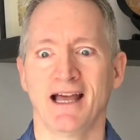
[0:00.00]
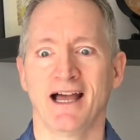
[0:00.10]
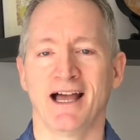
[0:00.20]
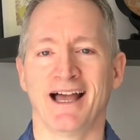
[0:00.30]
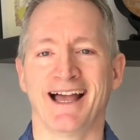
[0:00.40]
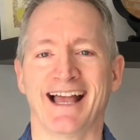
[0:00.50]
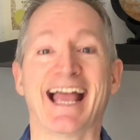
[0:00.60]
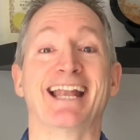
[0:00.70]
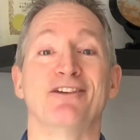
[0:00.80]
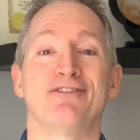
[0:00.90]

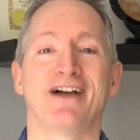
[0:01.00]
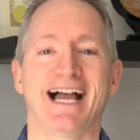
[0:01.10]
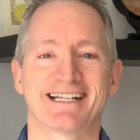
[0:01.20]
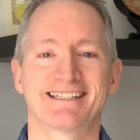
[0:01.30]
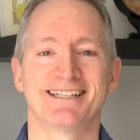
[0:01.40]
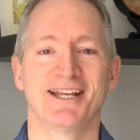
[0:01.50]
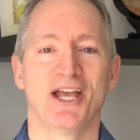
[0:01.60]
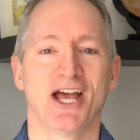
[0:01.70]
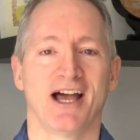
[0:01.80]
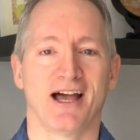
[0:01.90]
And in fact,
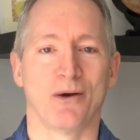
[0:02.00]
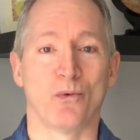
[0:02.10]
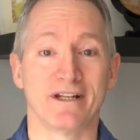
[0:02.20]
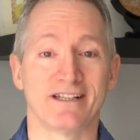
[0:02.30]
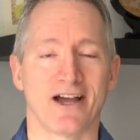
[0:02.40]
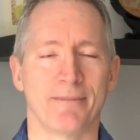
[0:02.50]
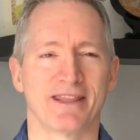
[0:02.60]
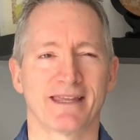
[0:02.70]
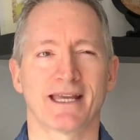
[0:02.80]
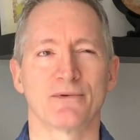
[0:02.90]
one time, I
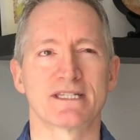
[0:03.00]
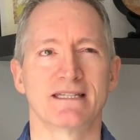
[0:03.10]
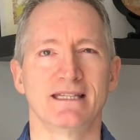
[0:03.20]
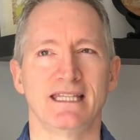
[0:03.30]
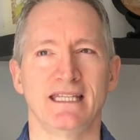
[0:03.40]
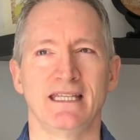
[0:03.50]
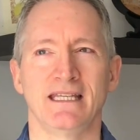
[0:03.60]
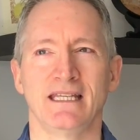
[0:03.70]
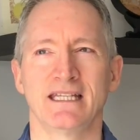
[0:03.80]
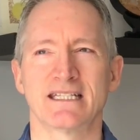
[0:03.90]
think I was in
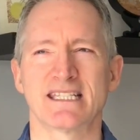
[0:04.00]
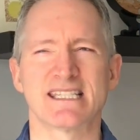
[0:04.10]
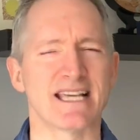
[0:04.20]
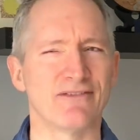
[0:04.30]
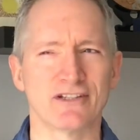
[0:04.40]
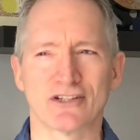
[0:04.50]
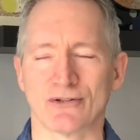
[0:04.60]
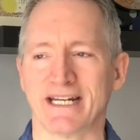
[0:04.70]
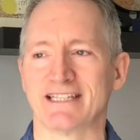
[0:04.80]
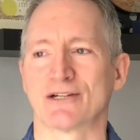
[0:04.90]
the 7th or
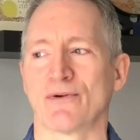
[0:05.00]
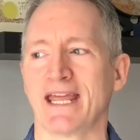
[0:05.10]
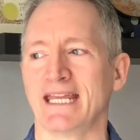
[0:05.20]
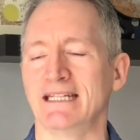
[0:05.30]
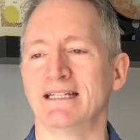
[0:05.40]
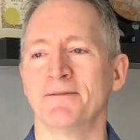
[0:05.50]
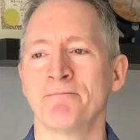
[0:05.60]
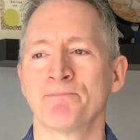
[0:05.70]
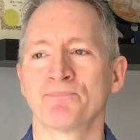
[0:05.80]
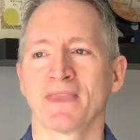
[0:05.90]
8th grade,
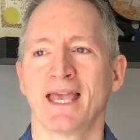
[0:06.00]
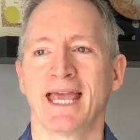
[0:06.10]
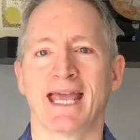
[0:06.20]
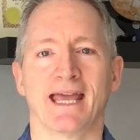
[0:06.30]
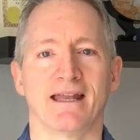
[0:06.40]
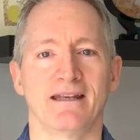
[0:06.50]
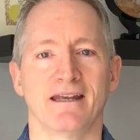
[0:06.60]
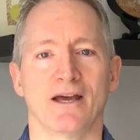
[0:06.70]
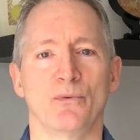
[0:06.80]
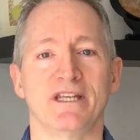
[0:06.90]
and
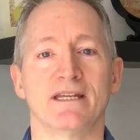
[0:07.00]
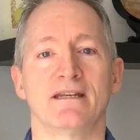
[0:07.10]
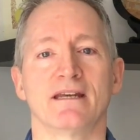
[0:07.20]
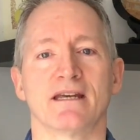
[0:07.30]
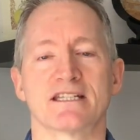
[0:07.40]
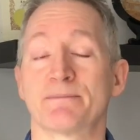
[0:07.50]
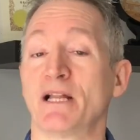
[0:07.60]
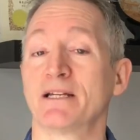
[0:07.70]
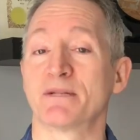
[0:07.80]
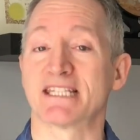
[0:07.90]
we did a spelling